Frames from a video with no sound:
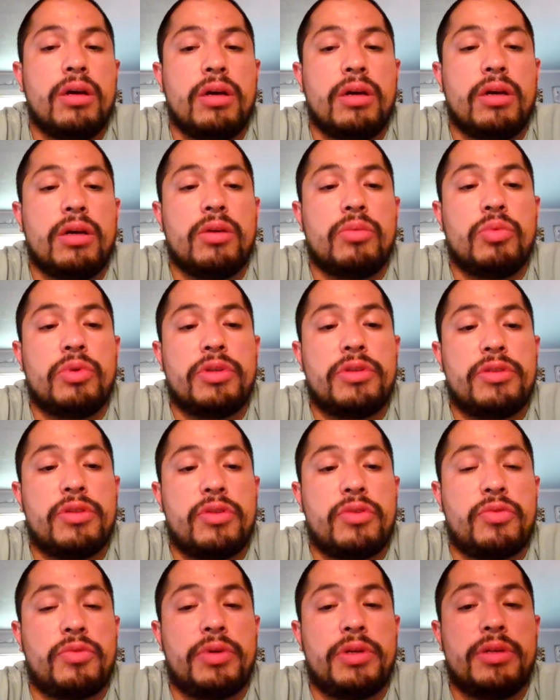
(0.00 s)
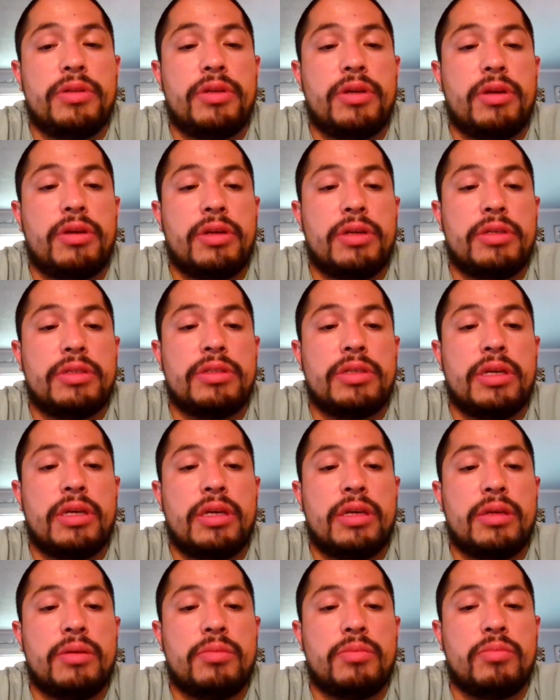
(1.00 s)
Uh, with the three, there is
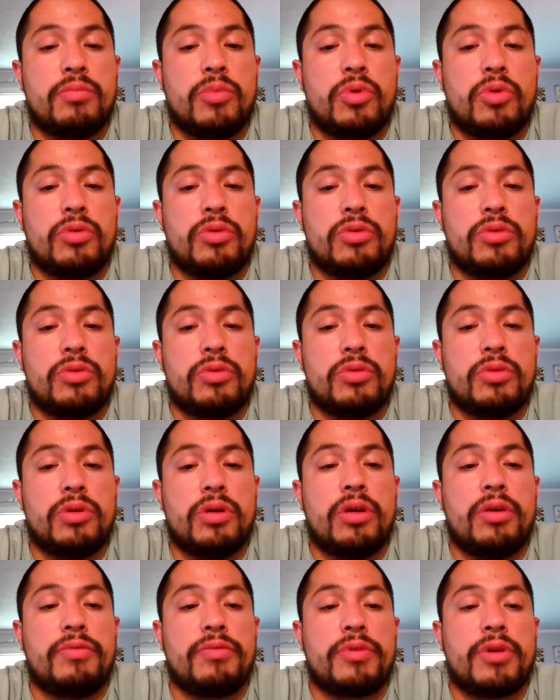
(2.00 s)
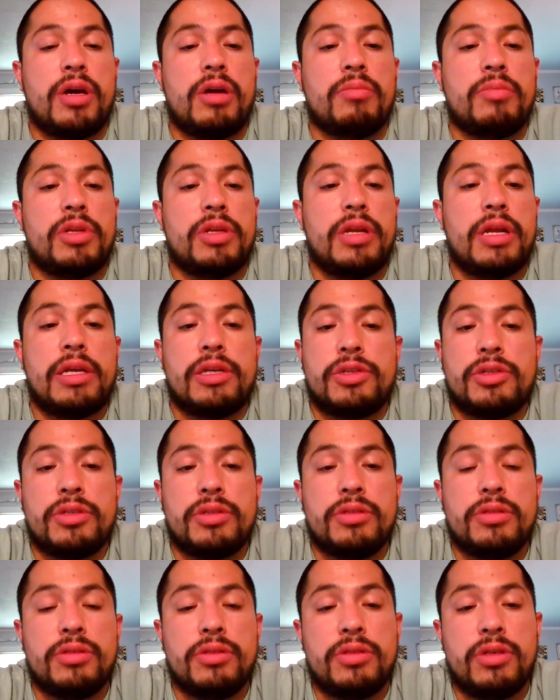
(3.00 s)
a multitude of
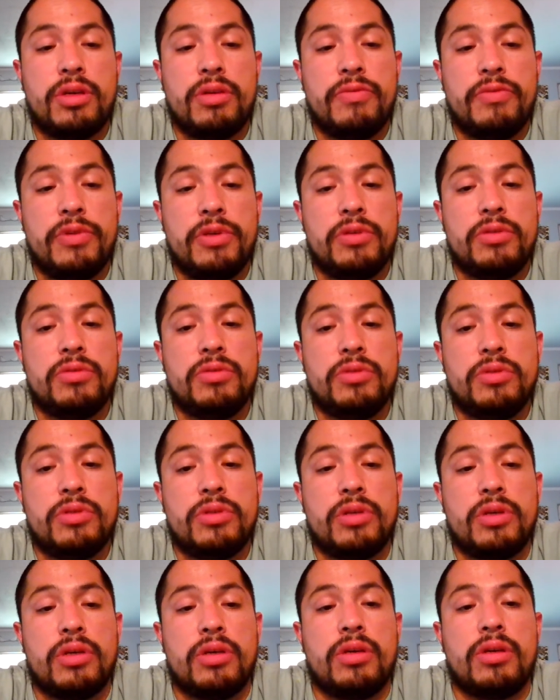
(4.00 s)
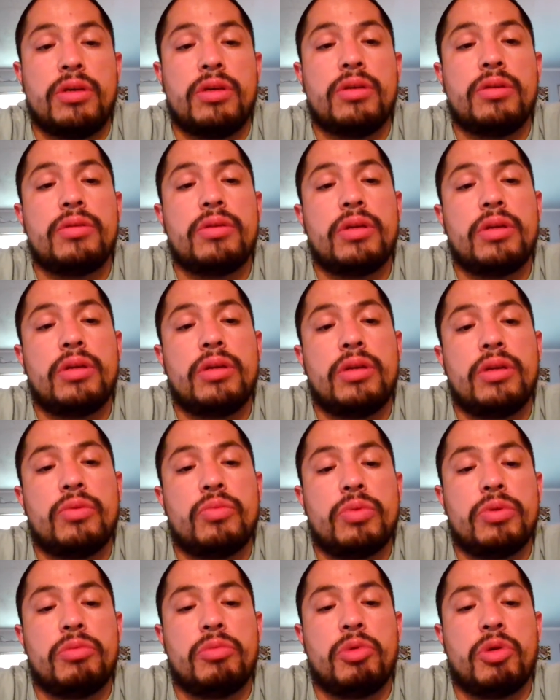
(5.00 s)
combinations of those, uh,
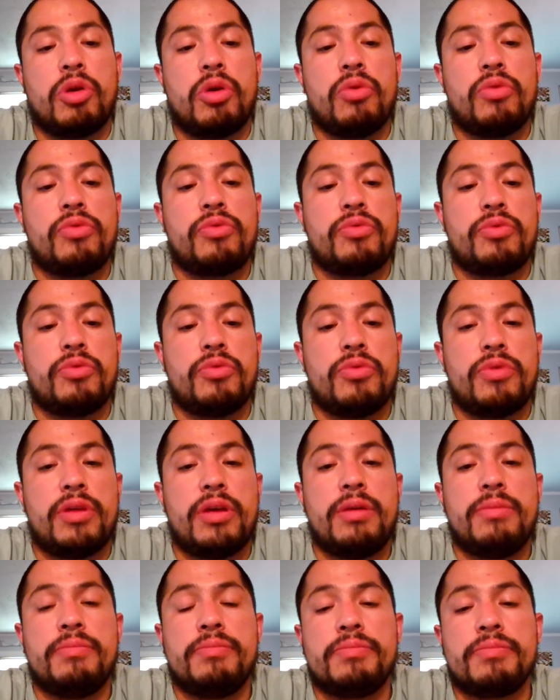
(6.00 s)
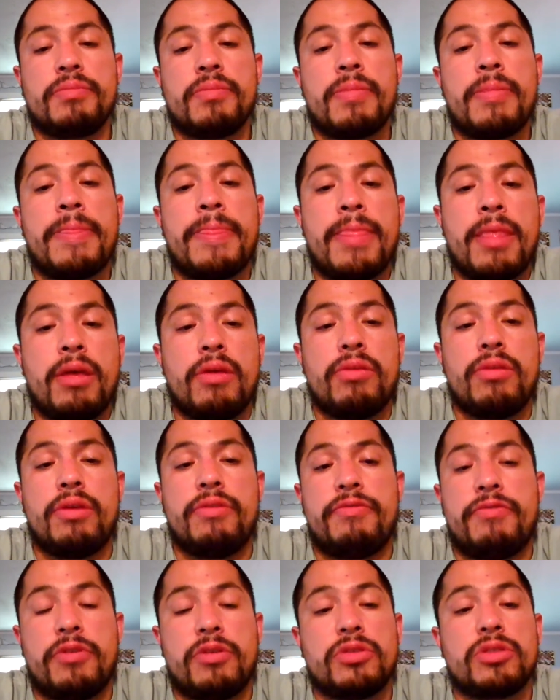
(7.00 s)
and we will go through them.
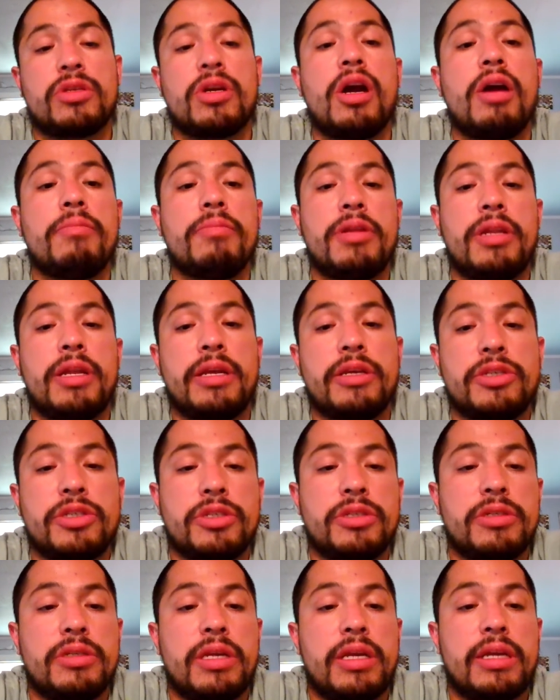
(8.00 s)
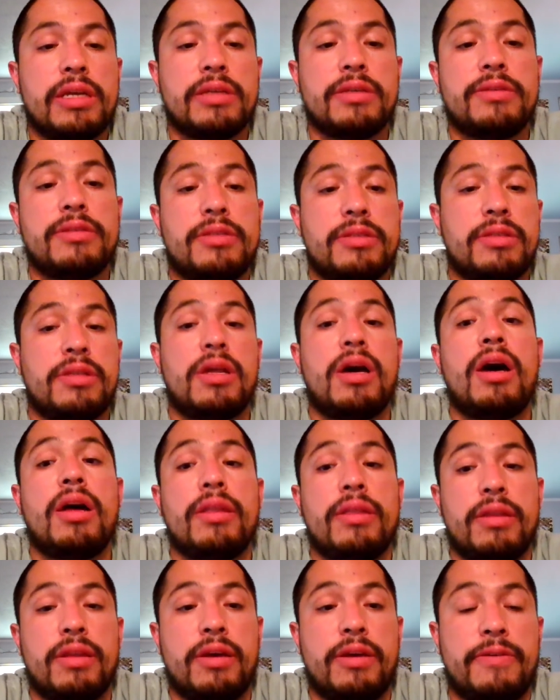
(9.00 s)
The first combination is
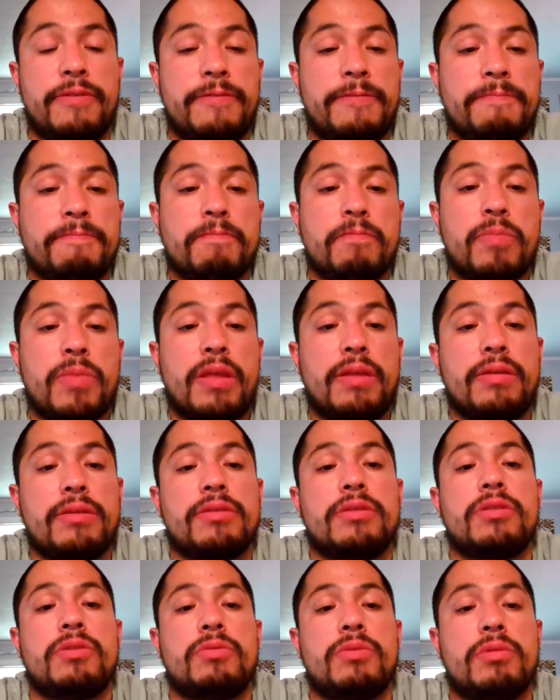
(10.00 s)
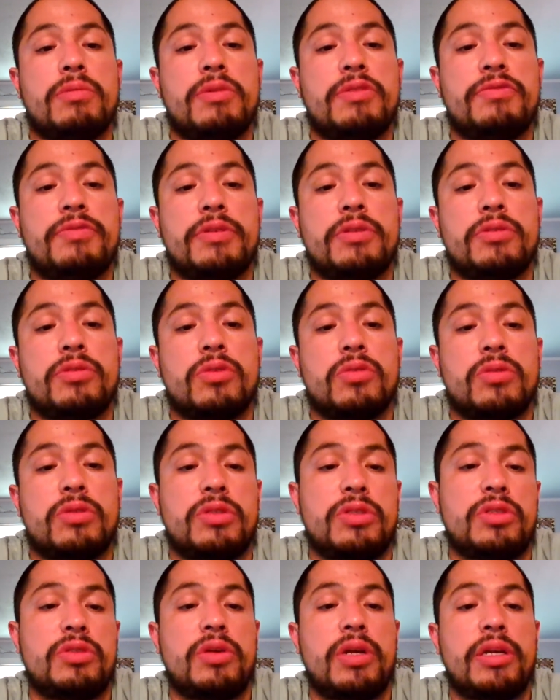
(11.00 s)
non love. This is what we feel
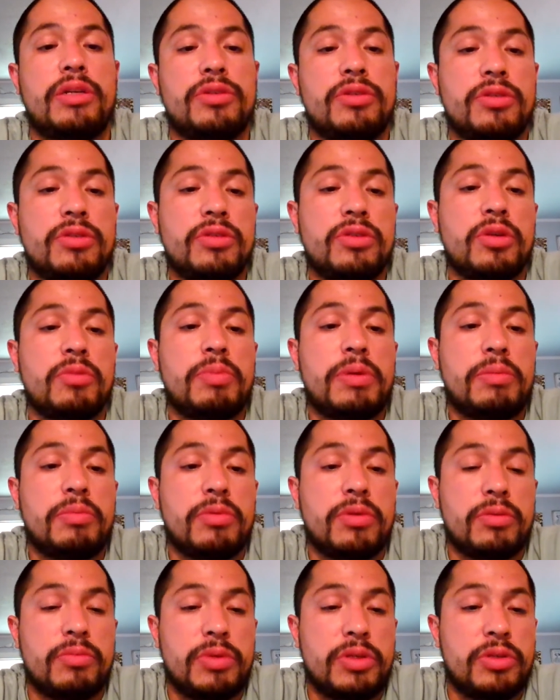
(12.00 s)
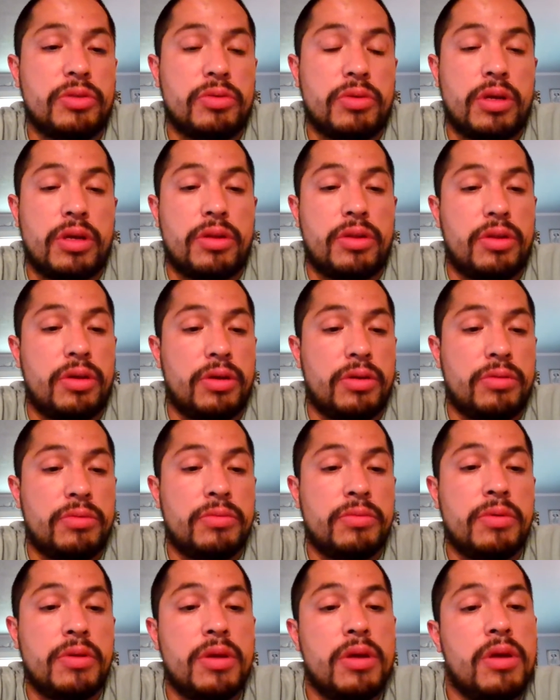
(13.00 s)
towards strangers or people that we do not
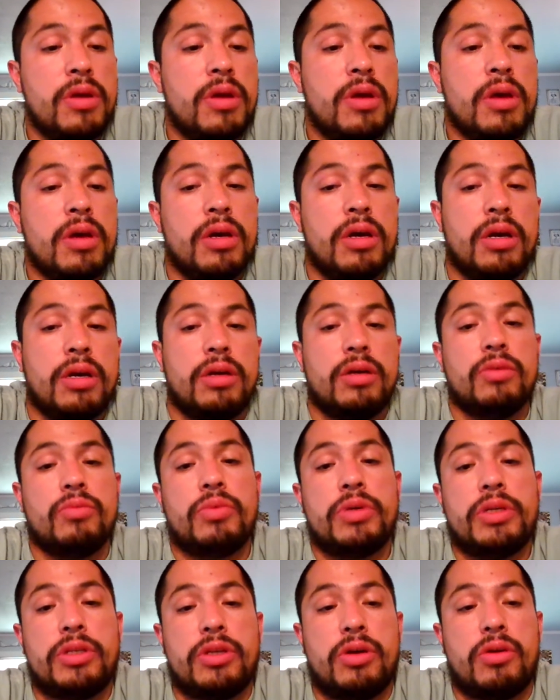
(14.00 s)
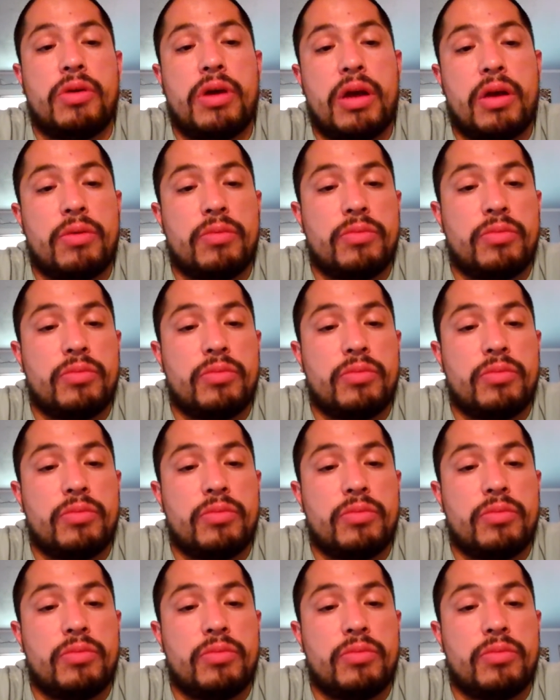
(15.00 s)
know. Uh, we don't